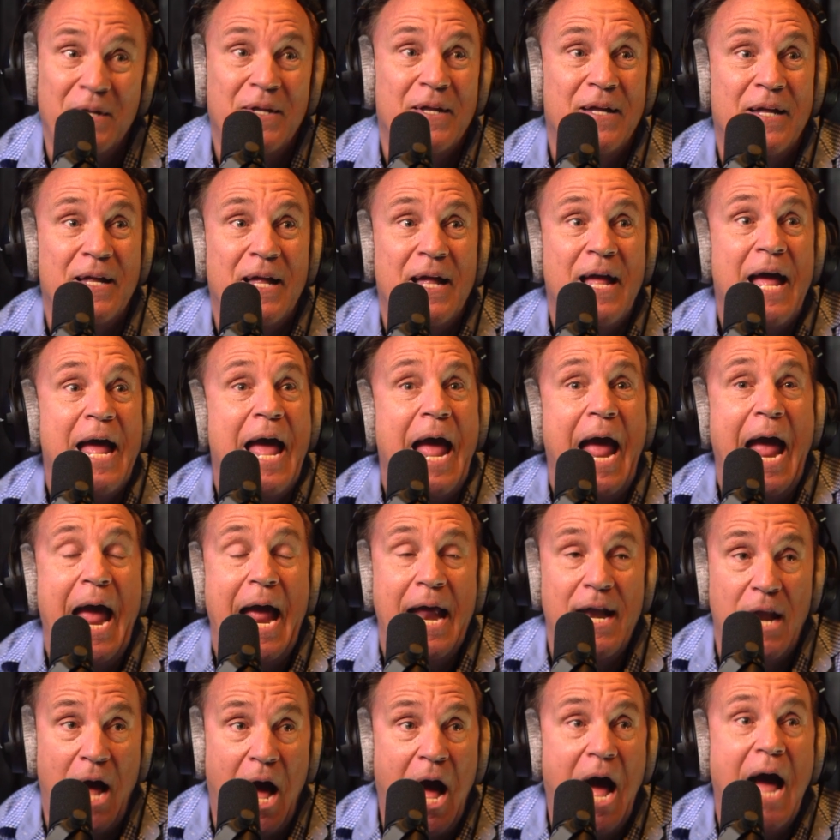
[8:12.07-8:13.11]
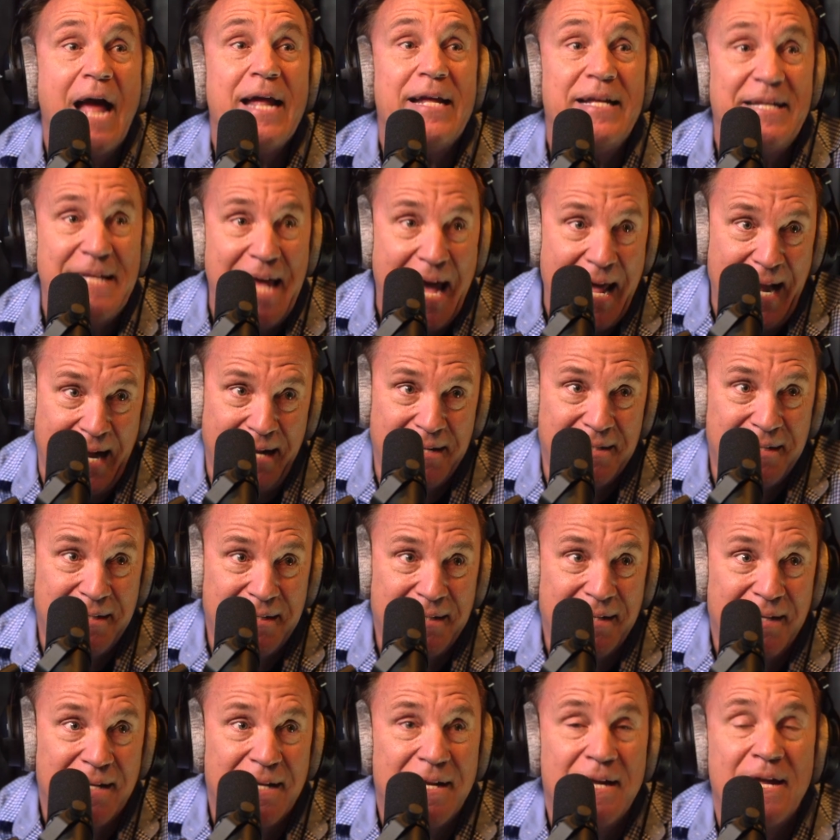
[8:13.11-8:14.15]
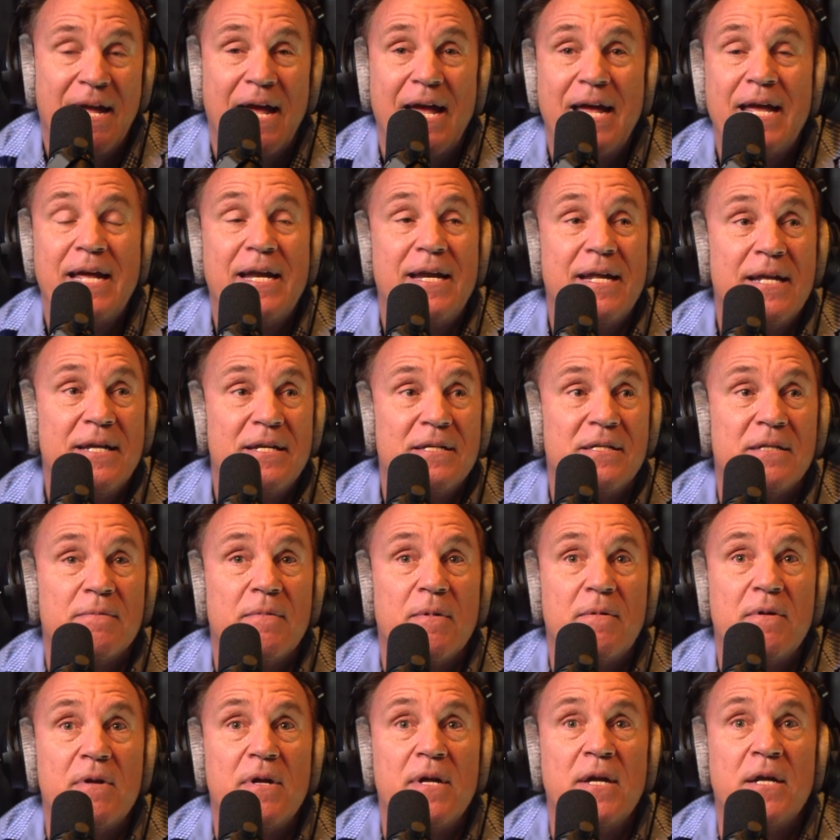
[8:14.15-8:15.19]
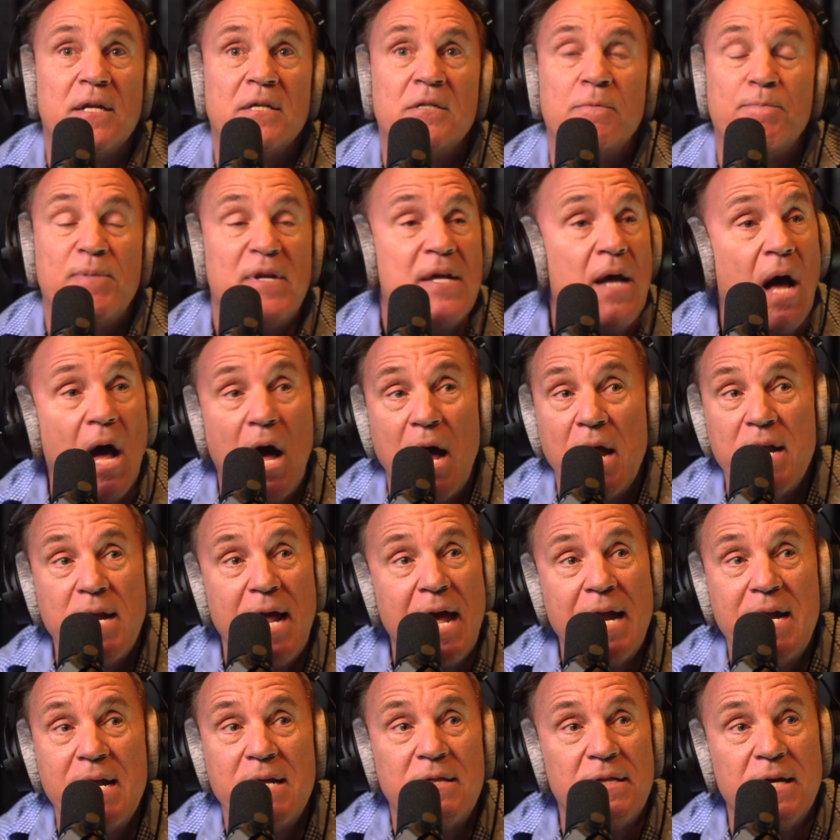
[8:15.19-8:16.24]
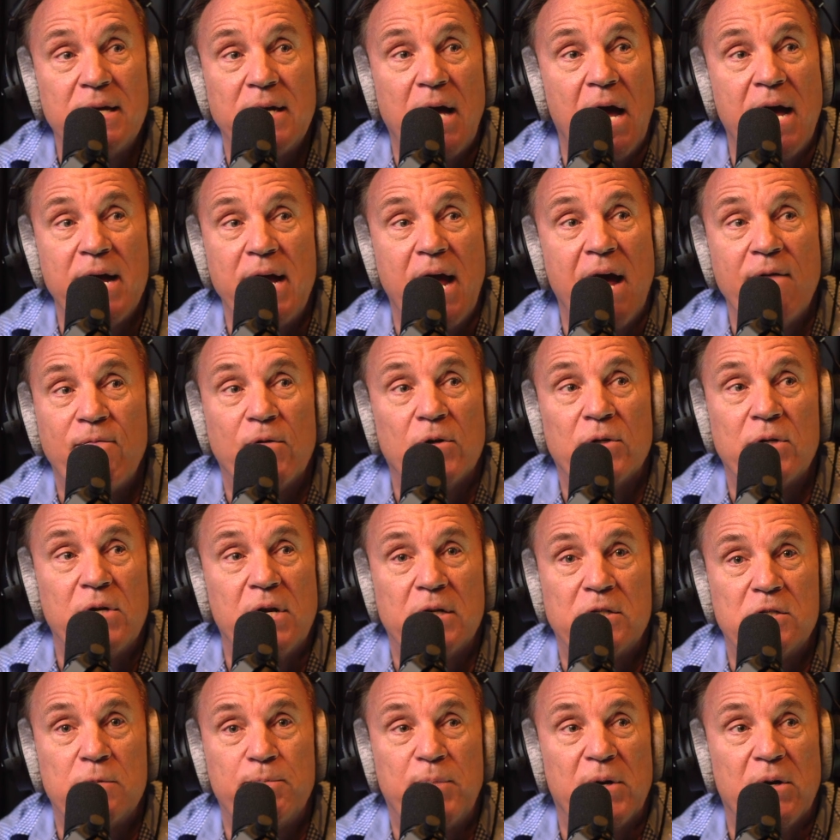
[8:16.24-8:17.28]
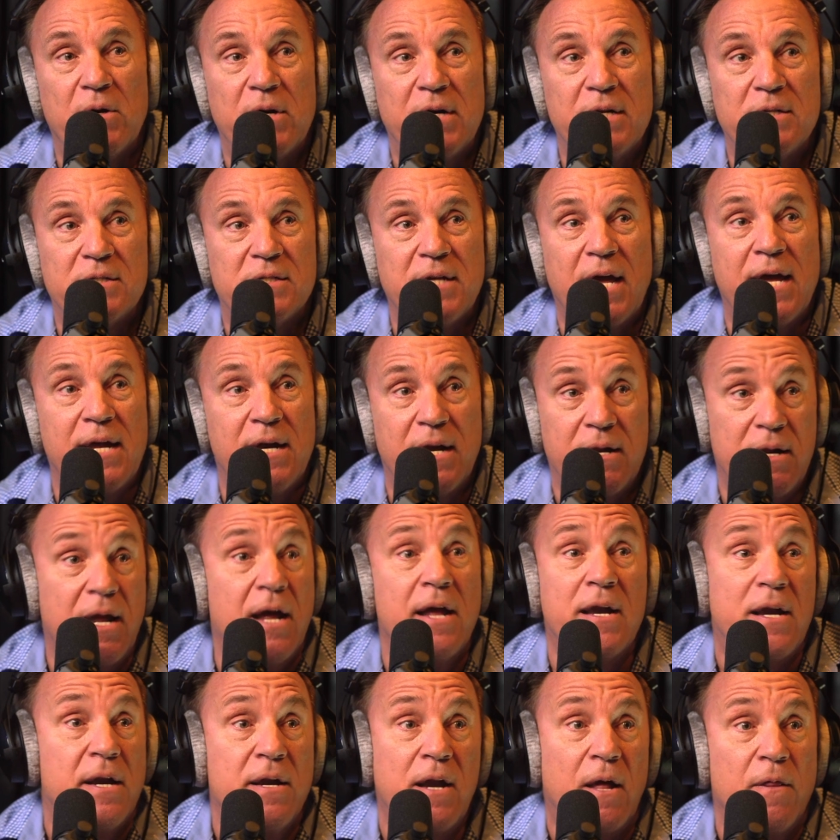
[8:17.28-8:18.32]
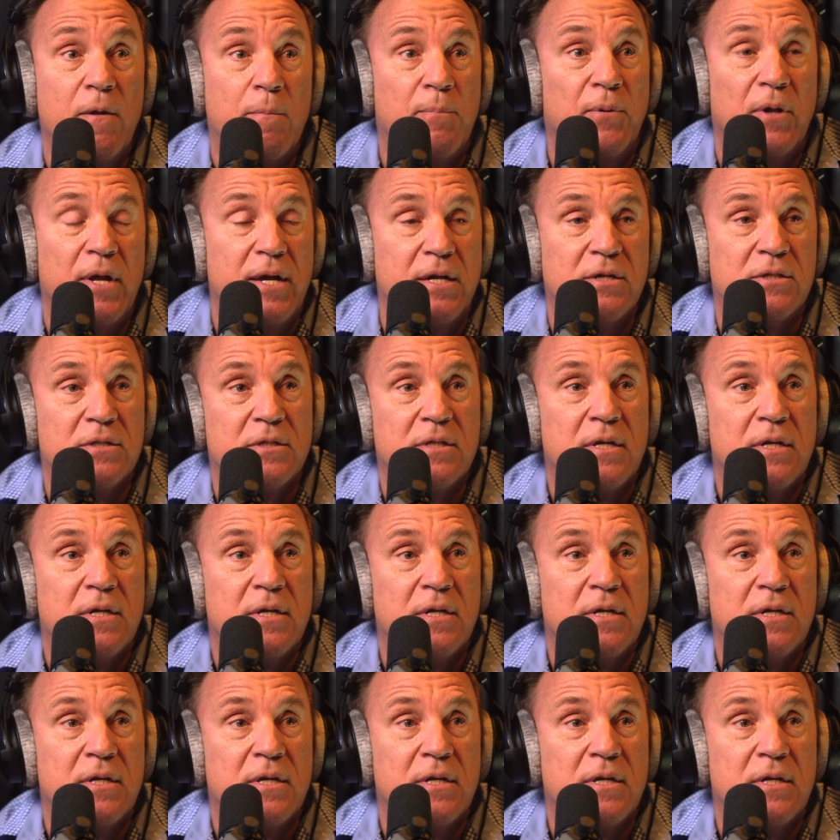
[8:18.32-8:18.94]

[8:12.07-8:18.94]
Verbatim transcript: Mm-hmm. And I get it. It is it is beyond anything I ever could experience at, a, at another place.